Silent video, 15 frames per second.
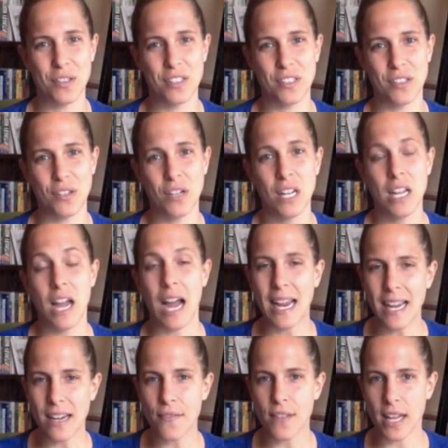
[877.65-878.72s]
And so I
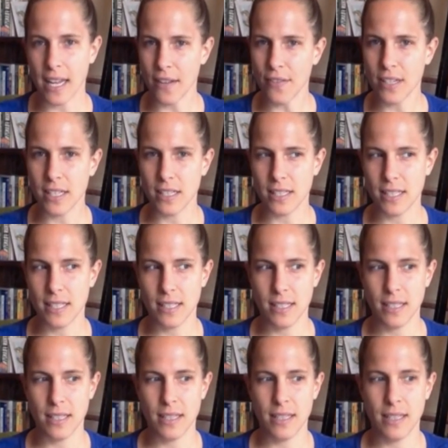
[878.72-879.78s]
have that evidence
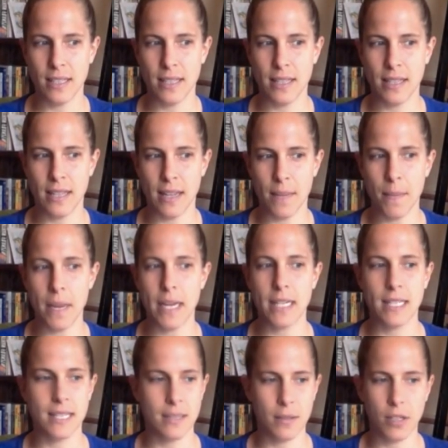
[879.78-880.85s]
that
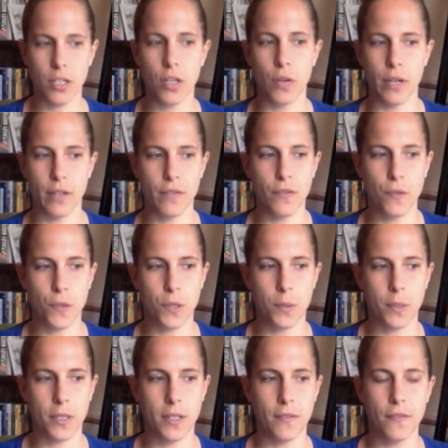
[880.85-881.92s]
makes going
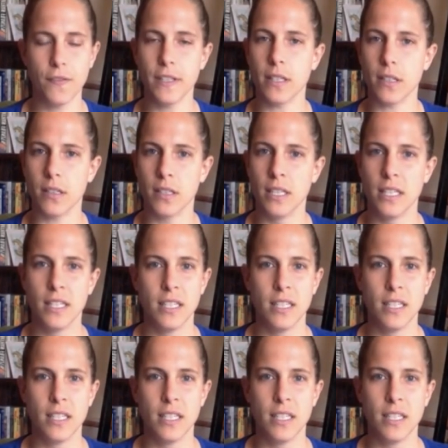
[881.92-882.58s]
forward feel